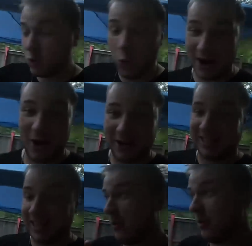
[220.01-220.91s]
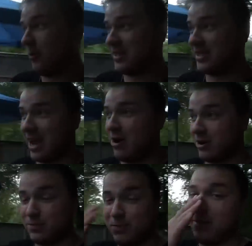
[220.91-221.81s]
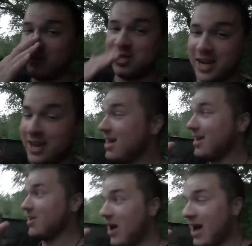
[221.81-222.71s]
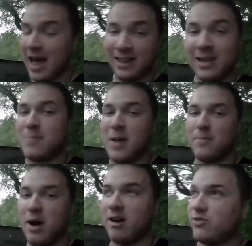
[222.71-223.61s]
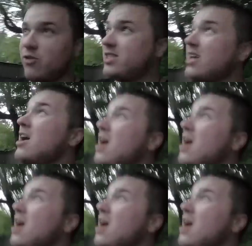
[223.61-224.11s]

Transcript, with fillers: quite honestly a little bit scared, because Papa Jake, you know, I, I like making box forts,